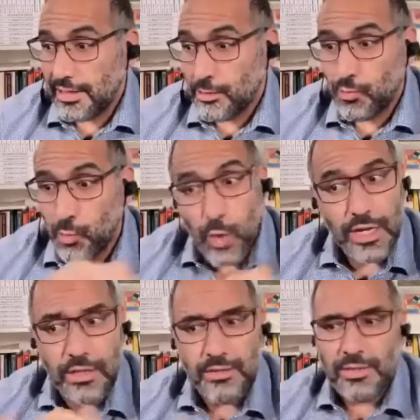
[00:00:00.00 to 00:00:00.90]

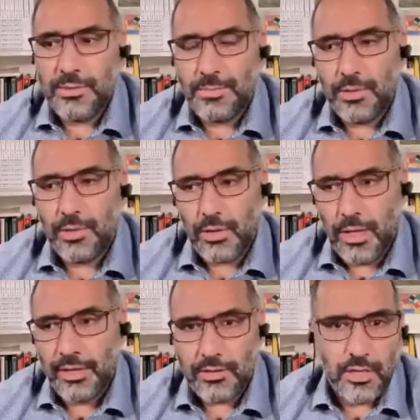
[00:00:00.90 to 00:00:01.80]
really simple
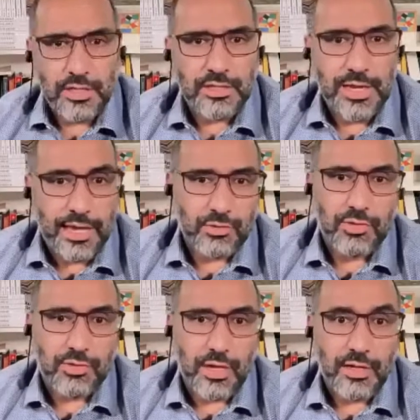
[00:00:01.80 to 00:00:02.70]
light touch
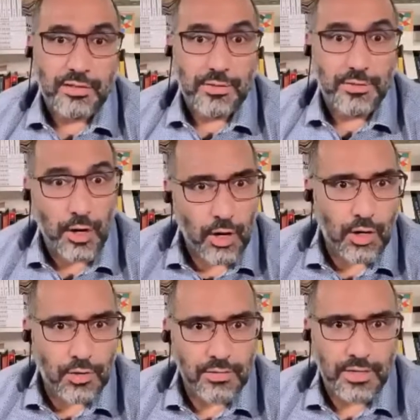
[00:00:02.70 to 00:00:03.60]
exercise
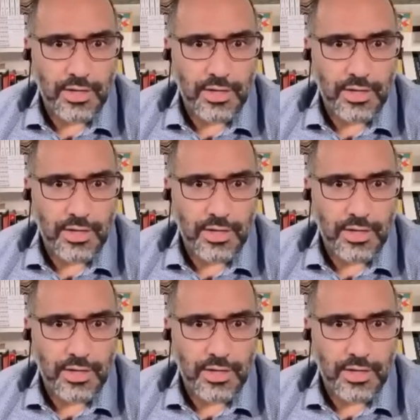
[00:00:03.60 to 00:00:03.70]
evolved